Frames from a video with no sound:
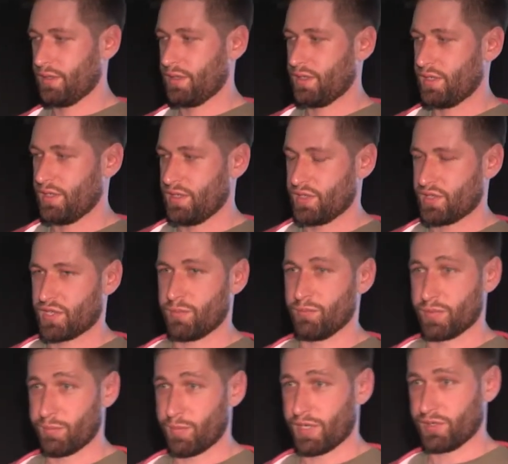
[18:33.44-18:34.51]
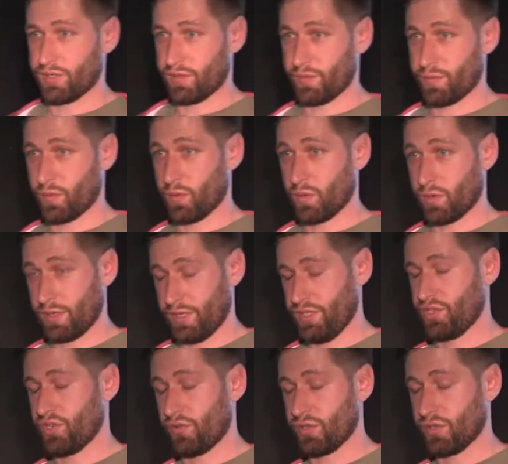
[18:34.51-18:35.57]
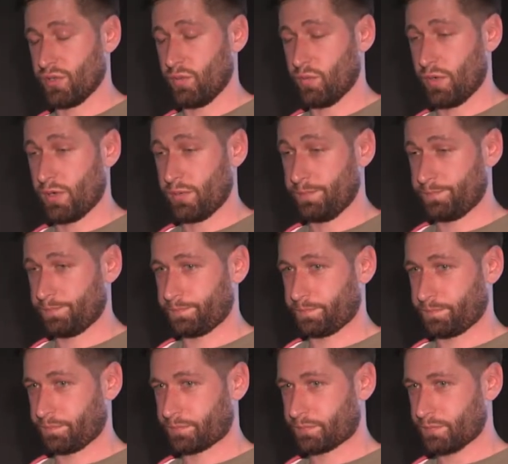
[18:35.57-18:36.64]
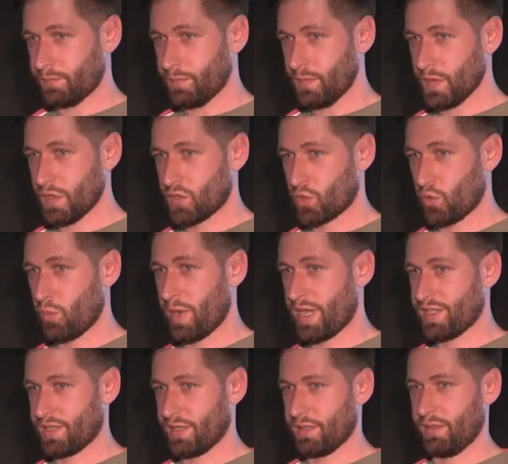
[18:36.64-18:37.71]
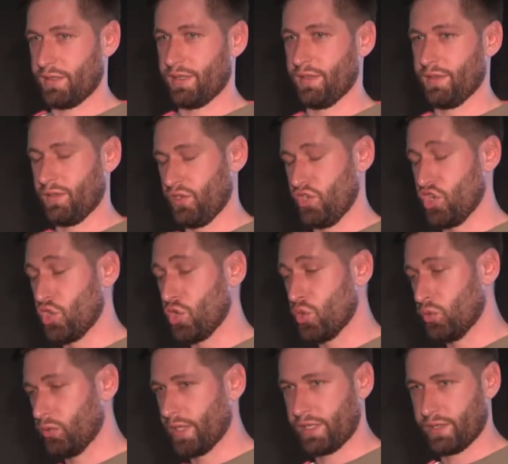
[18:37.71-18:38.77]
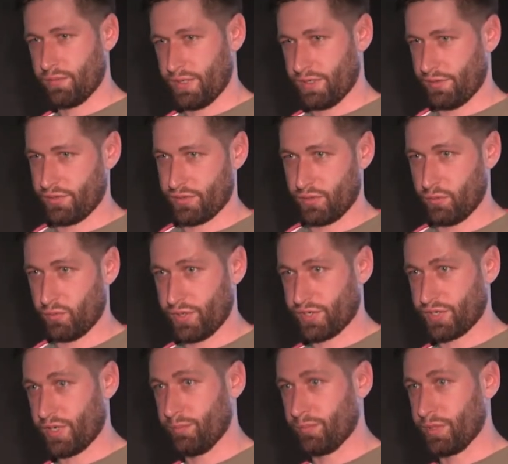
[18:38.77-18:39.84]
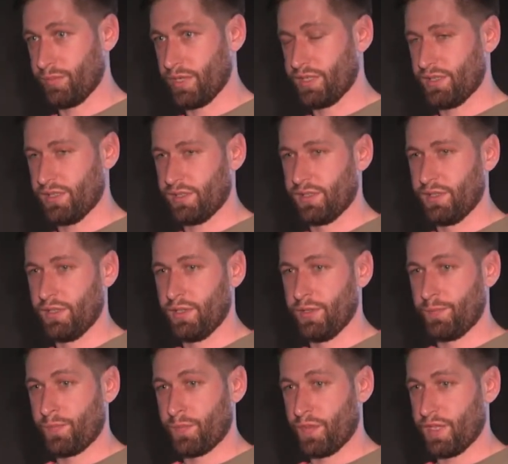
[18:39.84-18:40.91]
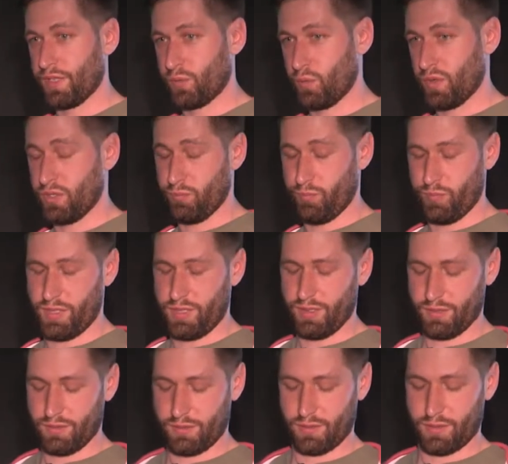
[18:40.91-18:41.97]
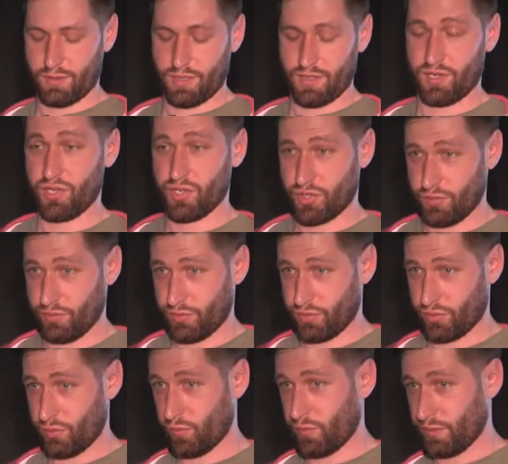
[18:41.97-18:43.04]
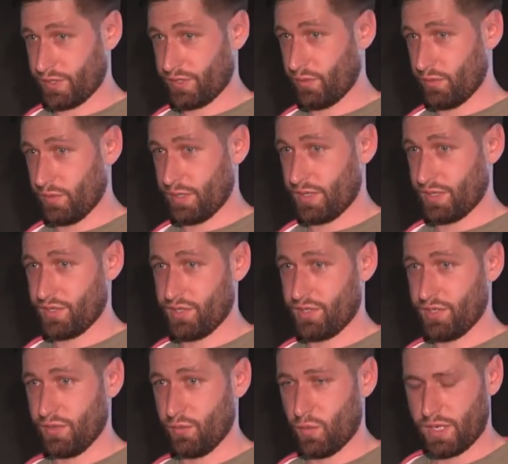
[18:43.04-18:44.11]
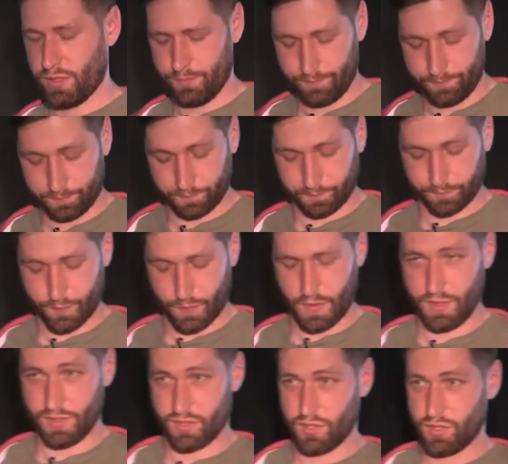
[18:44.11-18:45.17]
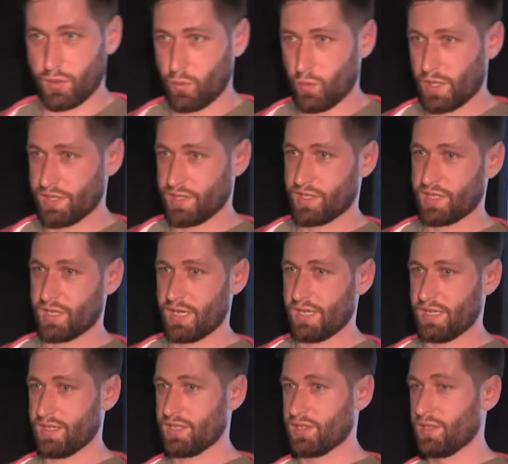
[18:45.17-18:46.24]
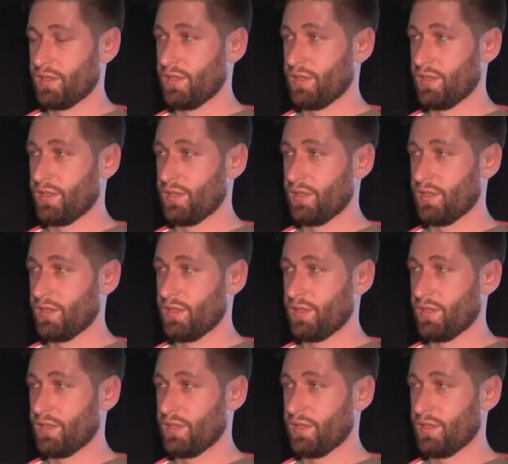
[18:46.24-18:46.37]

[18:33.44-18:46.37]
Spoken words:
is implemented for each resolver. So basically, new lightweight resolvers are implemented that will be an additional resolvers to an existing ones, and